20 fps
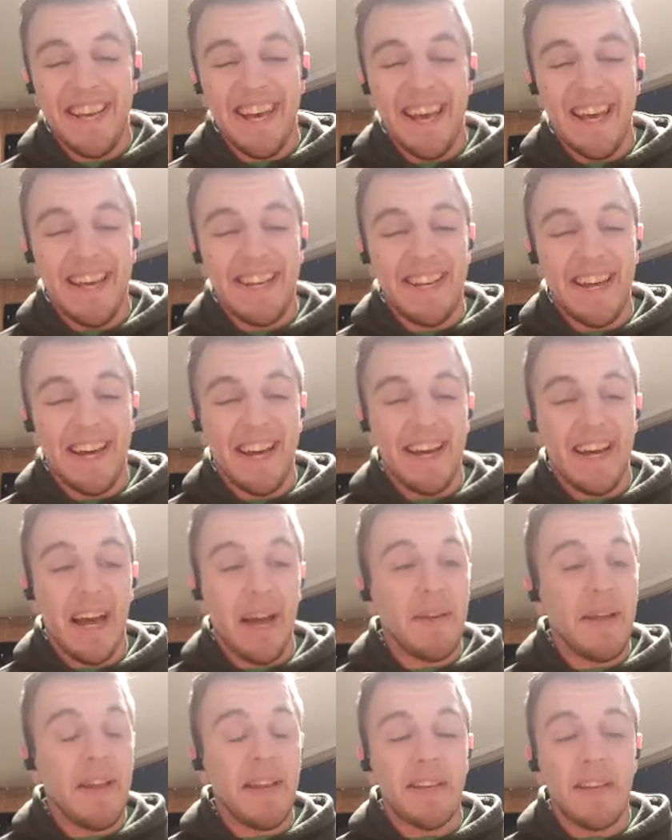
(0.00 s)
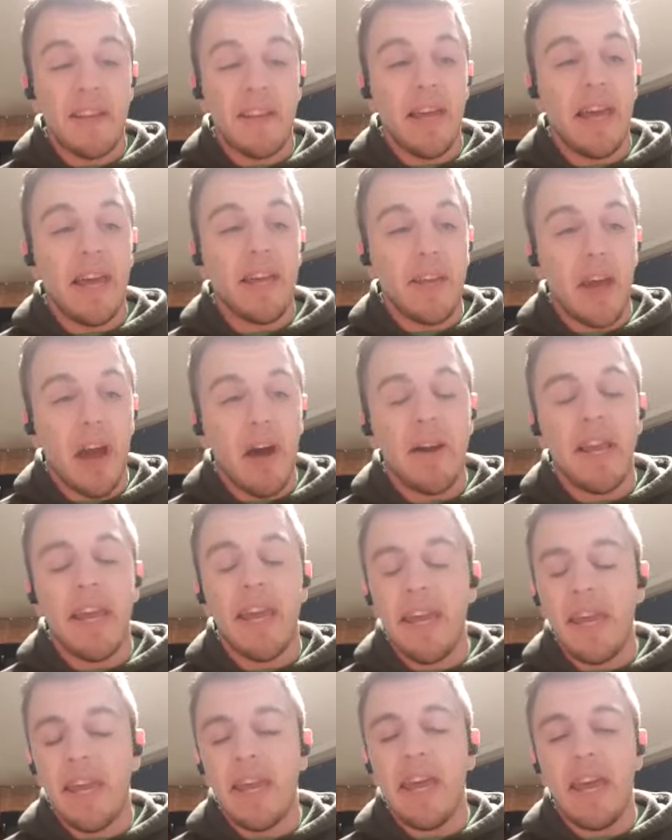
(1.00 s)
And I mean, and
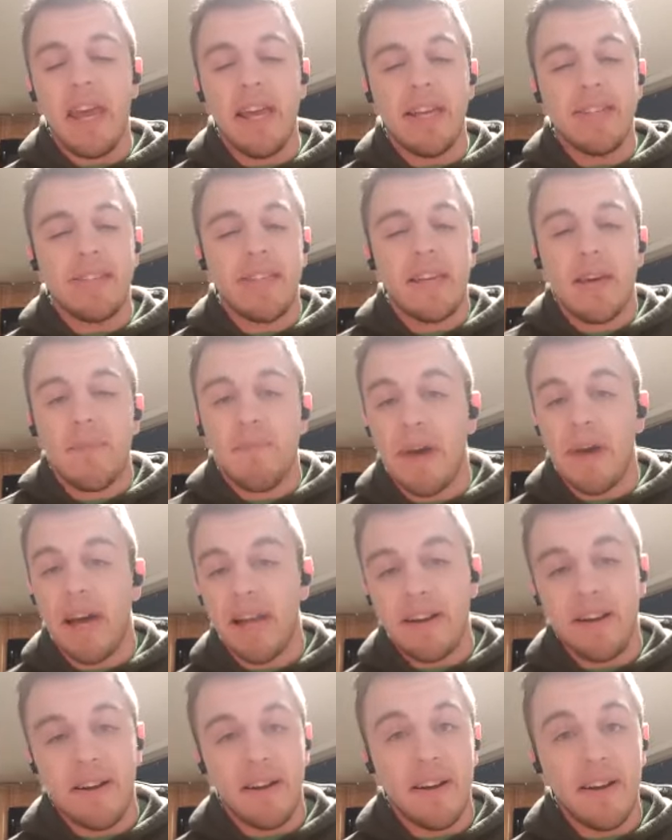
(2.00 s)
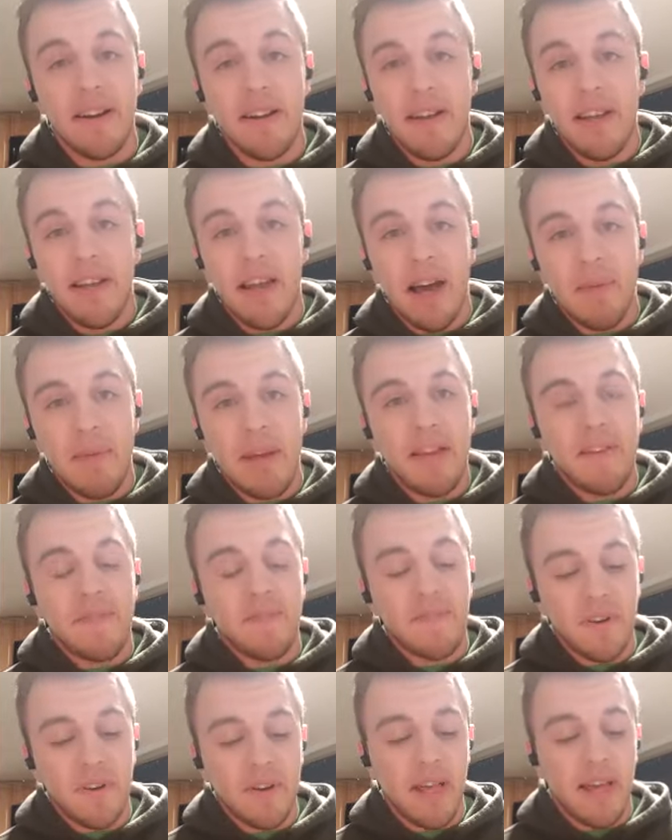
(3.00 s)
Cody, he is a competitor. I
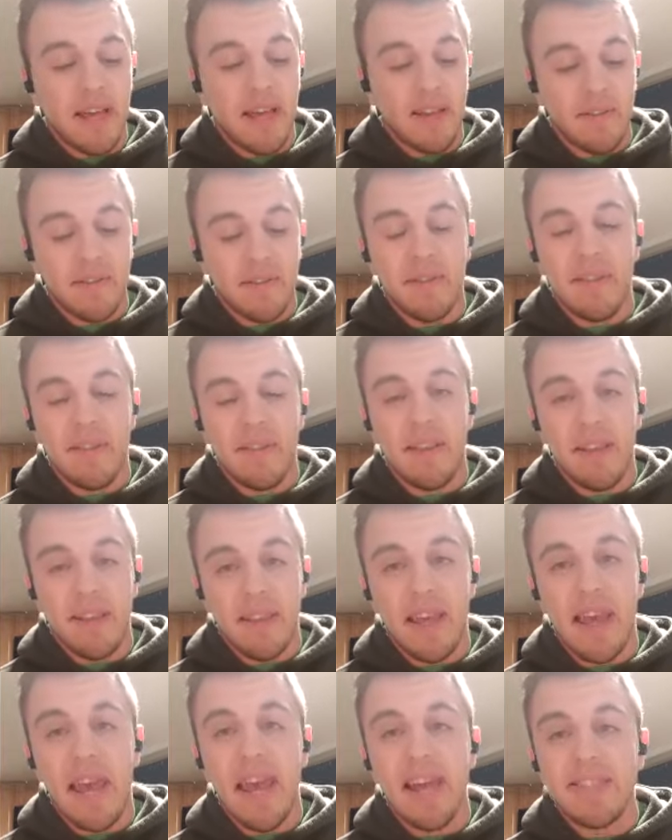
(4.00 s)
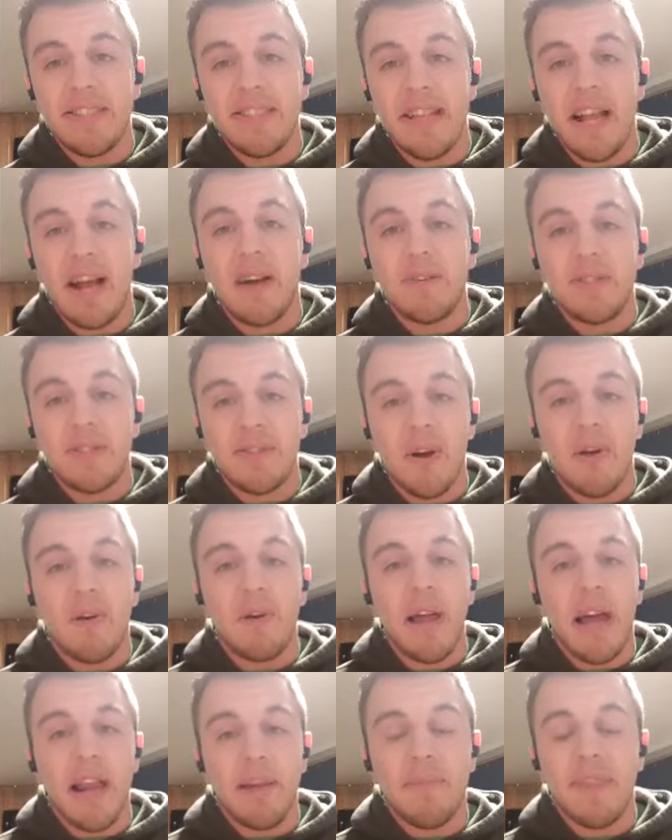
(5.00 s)
mean, for like the hands that I was
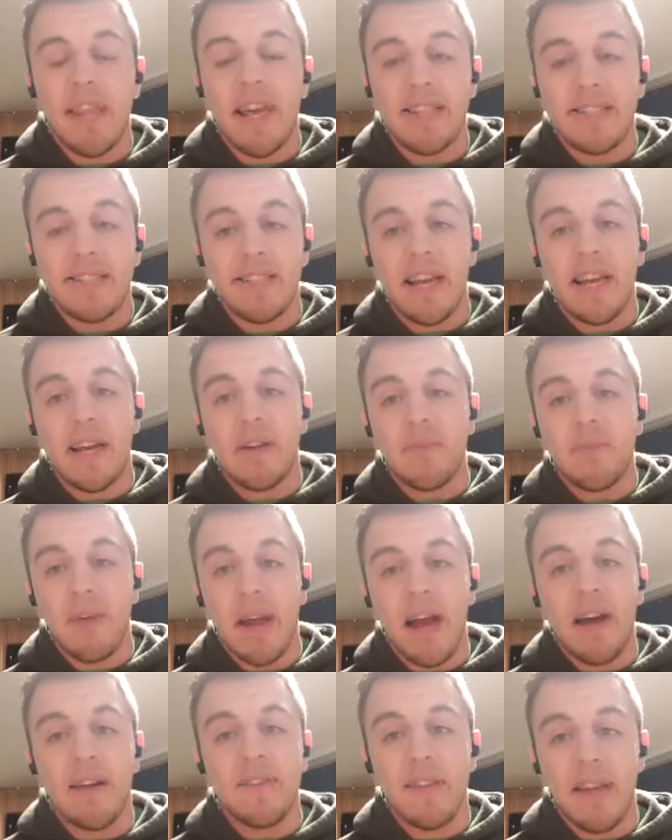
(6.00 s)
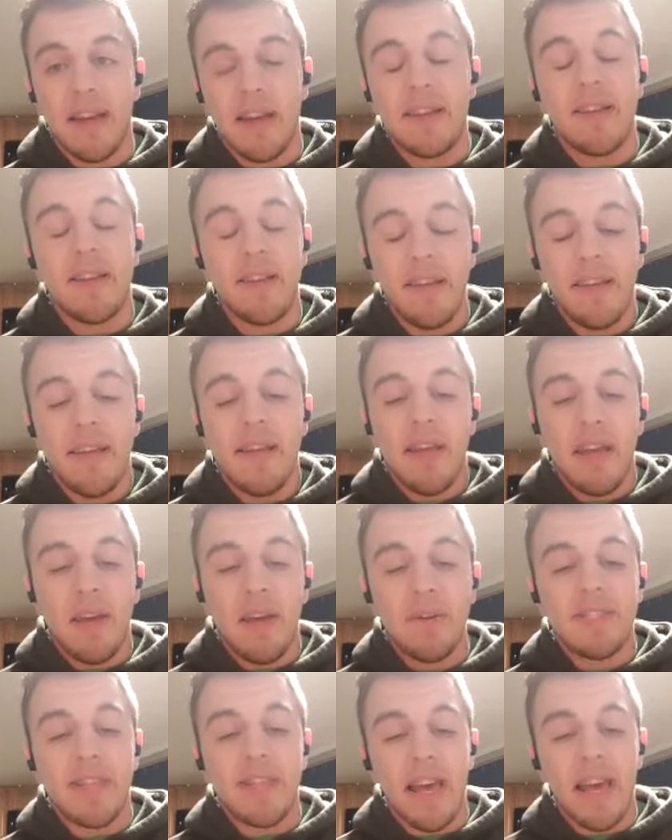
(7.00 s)
throwing at him in that second round, like,
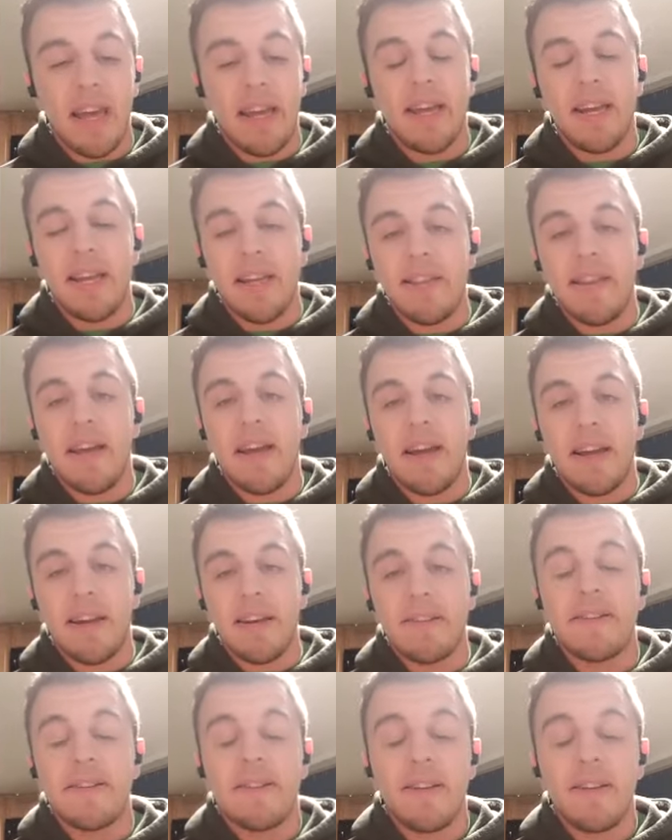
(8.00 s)
he was hanging in there.